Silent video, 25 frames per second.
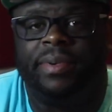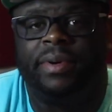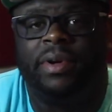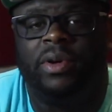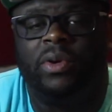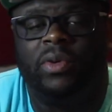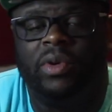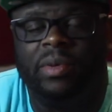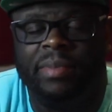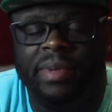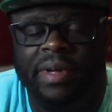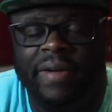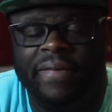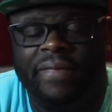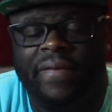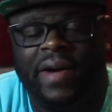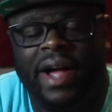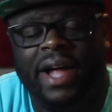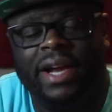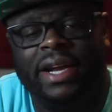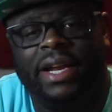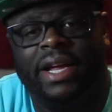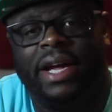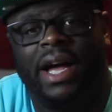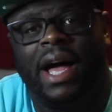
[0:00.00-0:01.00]
would be find
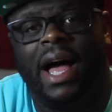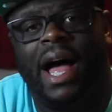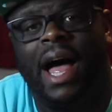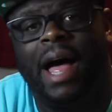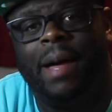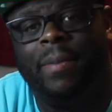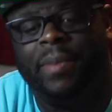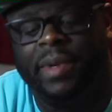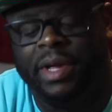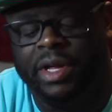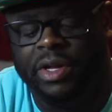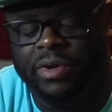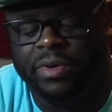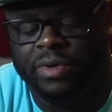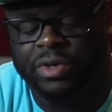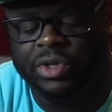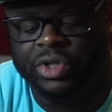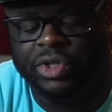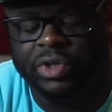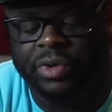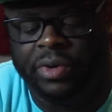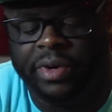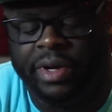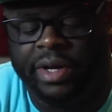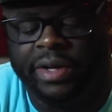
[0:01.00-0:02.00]
a hobby you
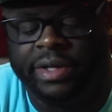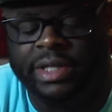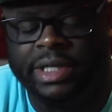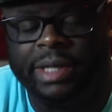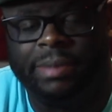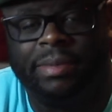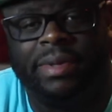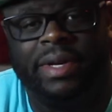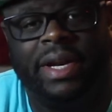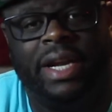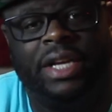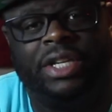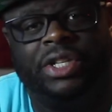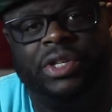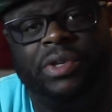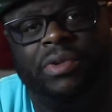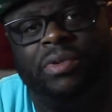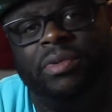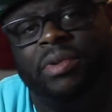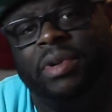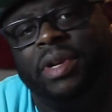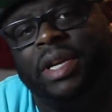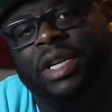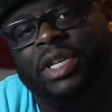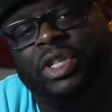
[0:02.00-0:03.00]
enjoy, something that you
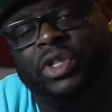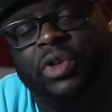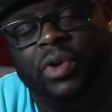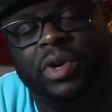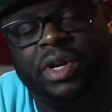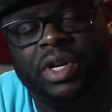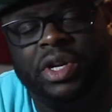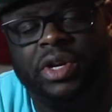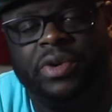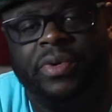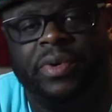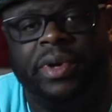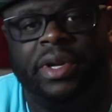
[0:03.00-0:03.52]
enjoy doing.